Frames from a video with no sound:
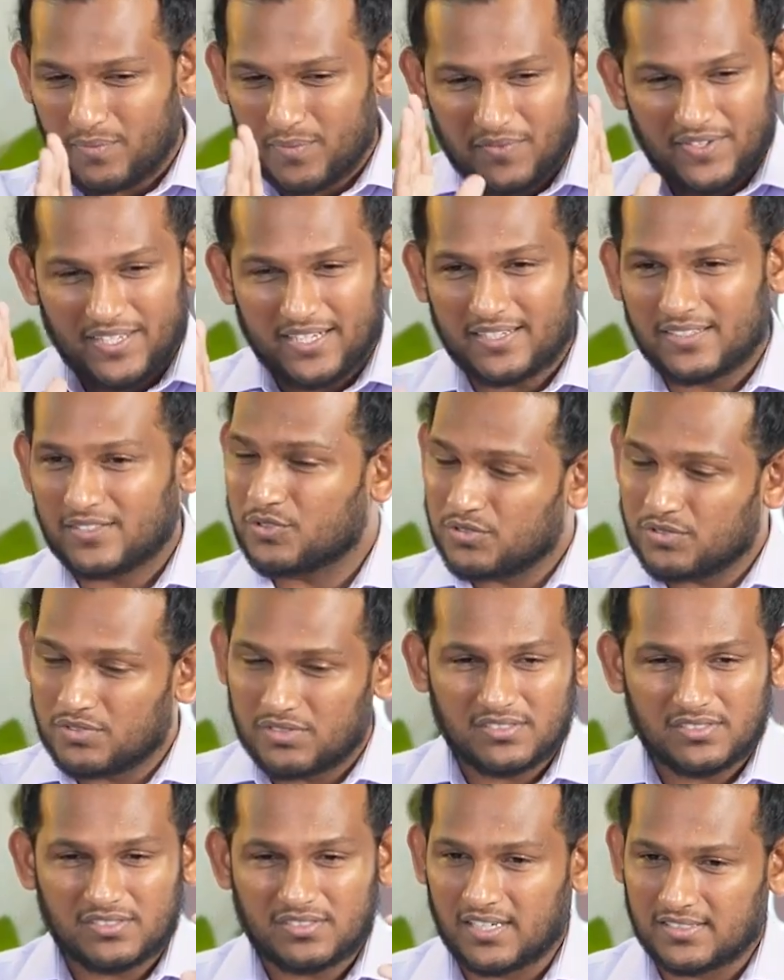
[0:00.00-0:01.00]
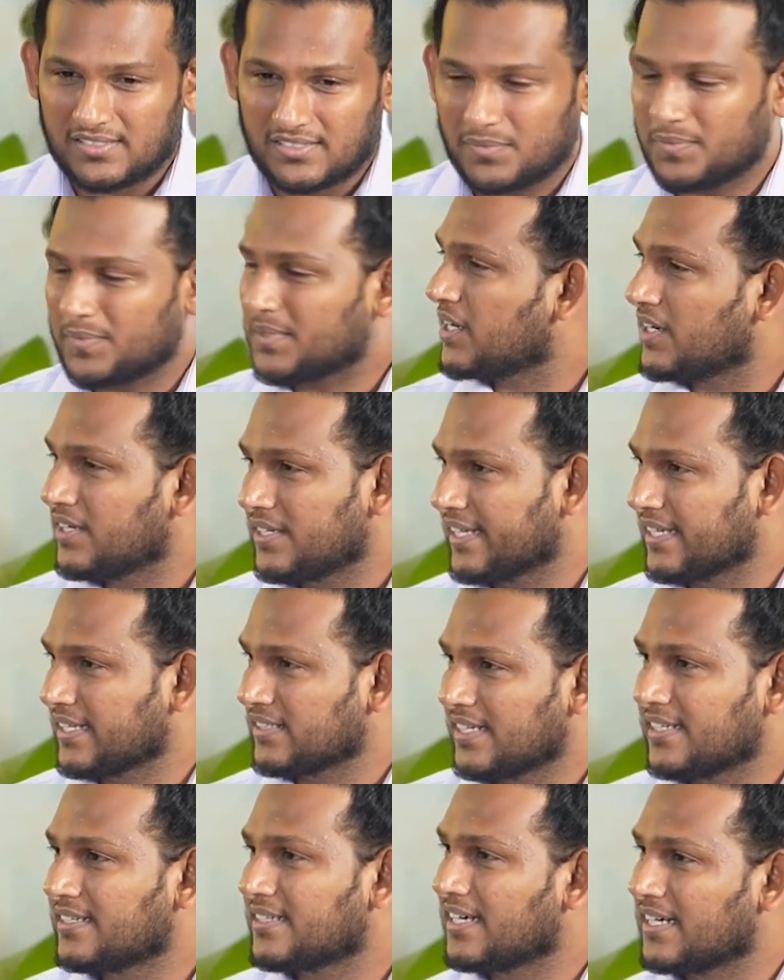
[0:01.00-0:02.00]
be it's customer context,
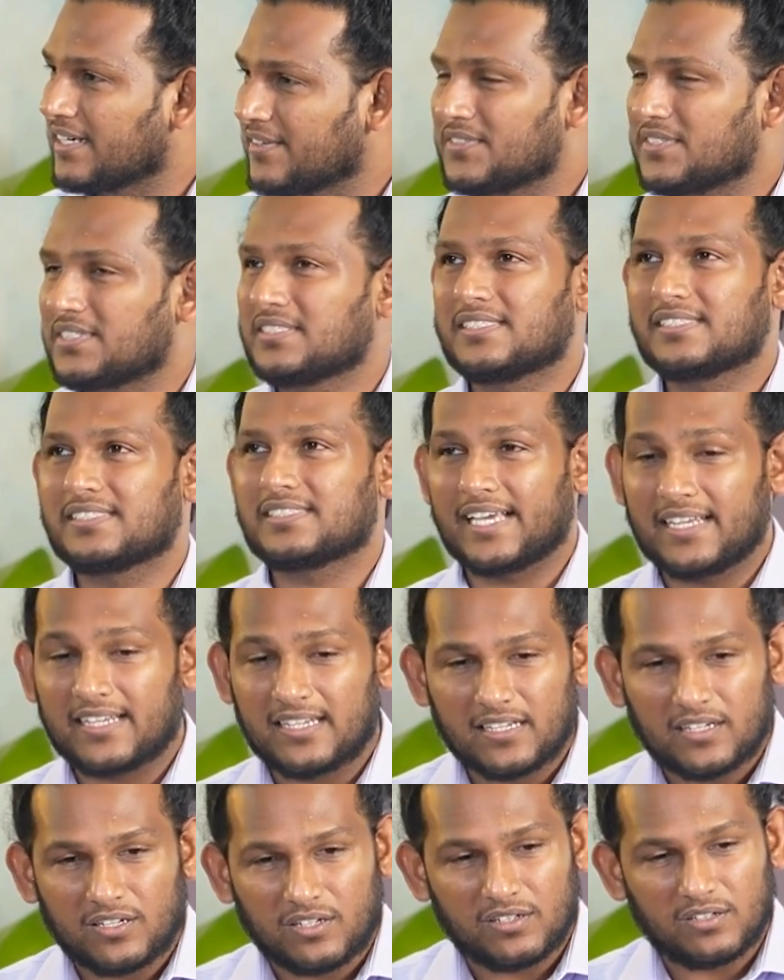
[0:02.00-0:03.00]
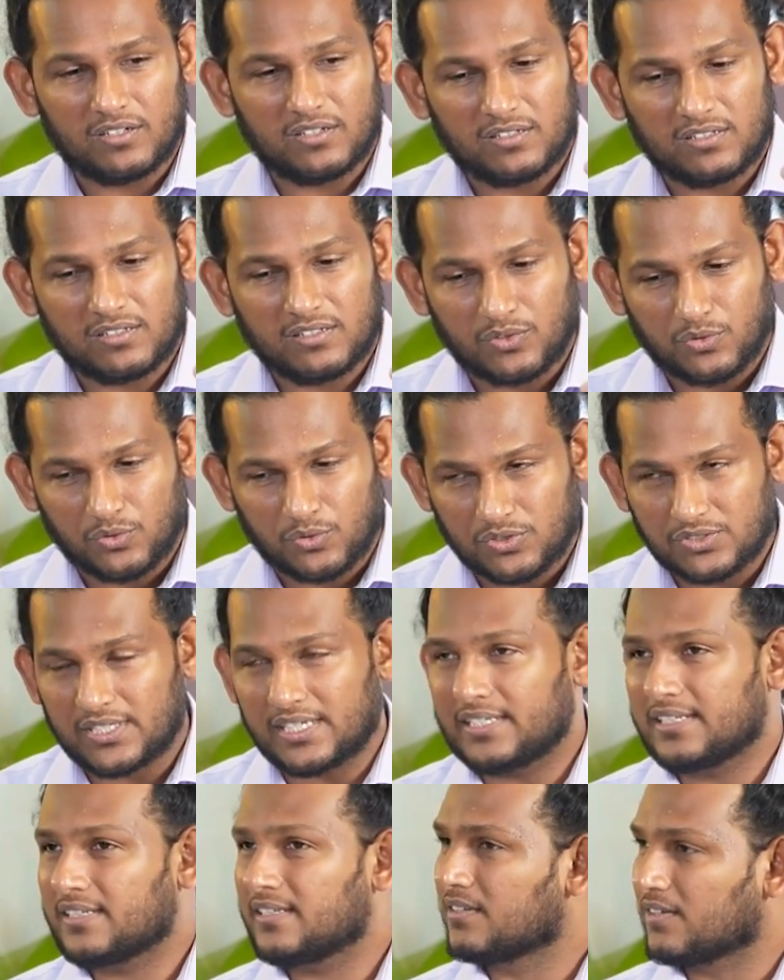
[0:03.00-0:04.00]
right? Artificial intelligence can use
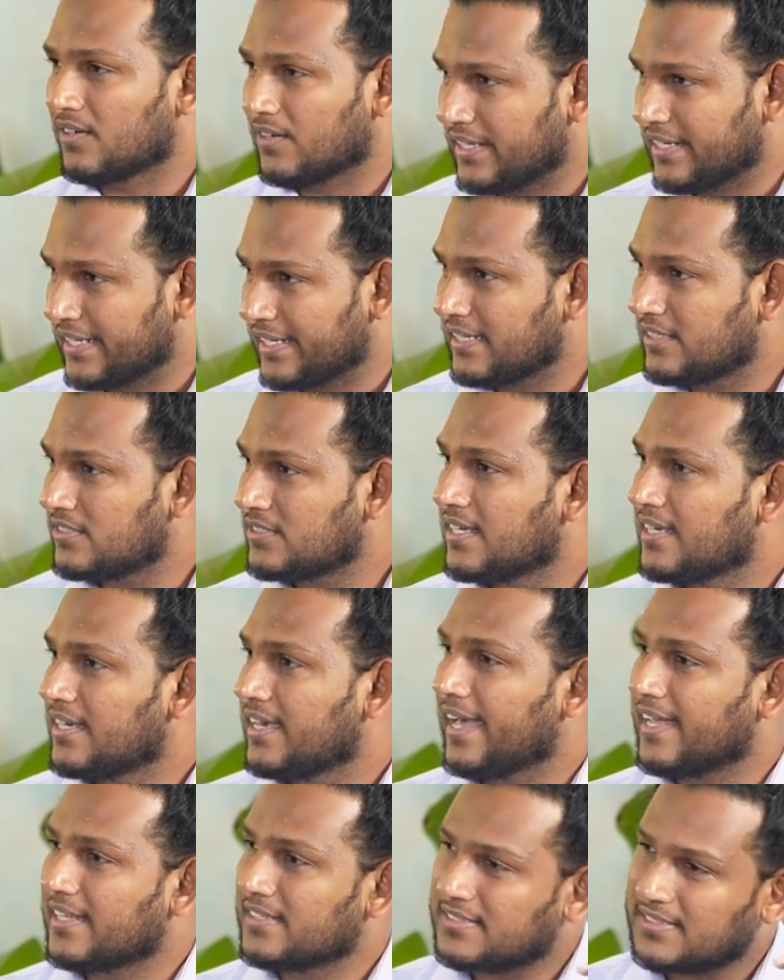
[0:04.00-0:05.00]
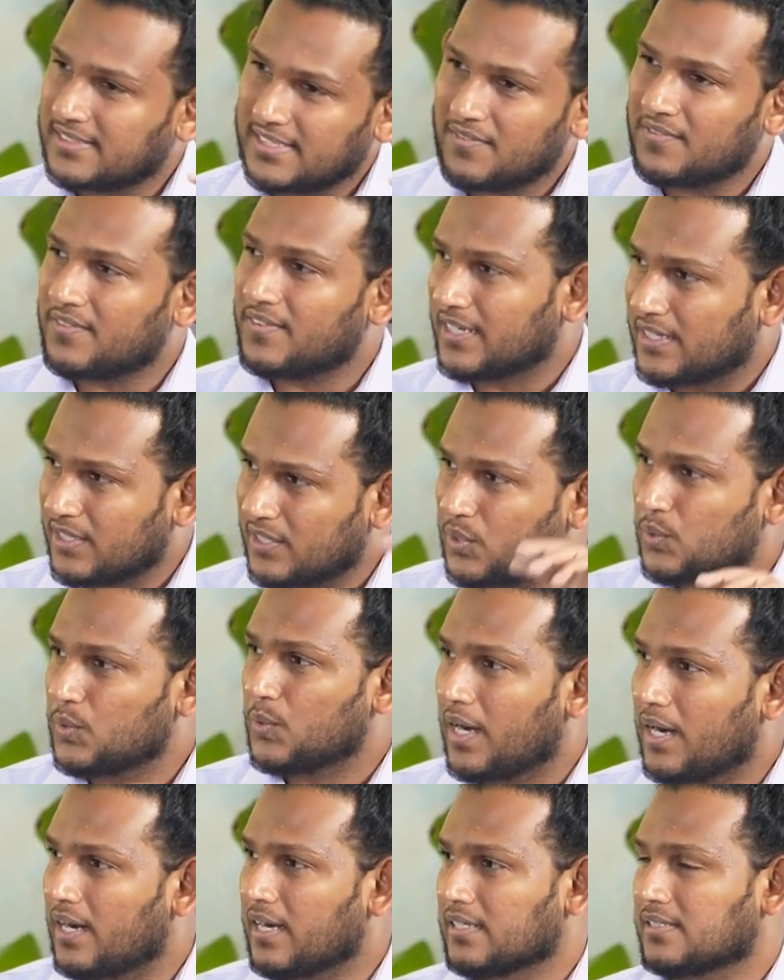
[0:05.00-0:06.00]
that knowledge and say what to
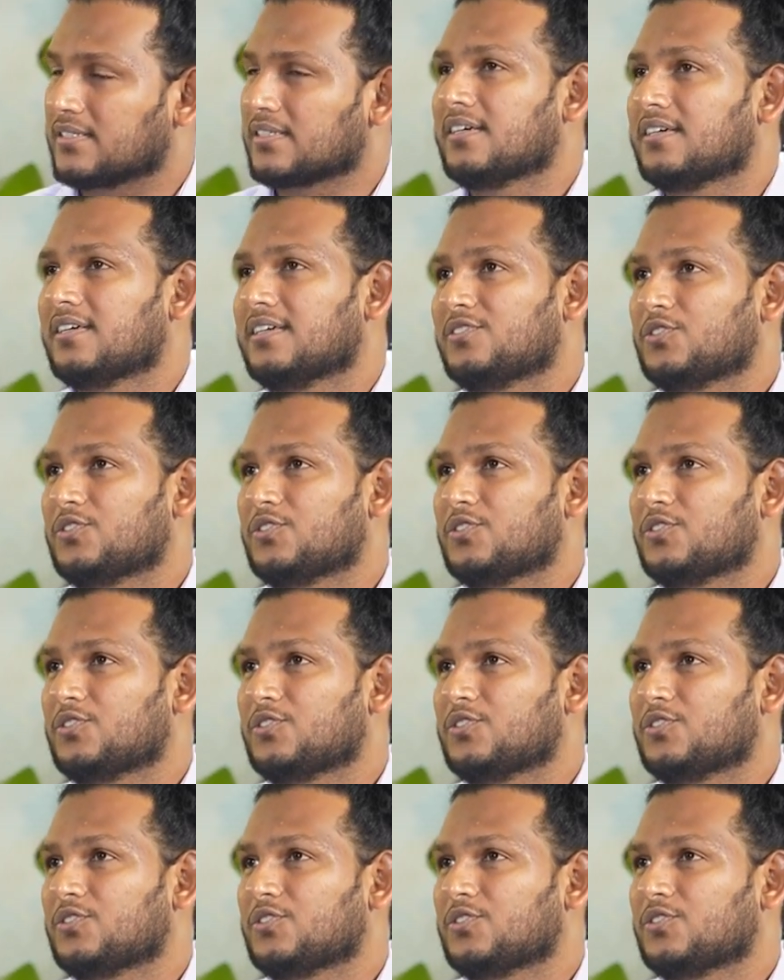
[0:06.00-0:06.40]
ask.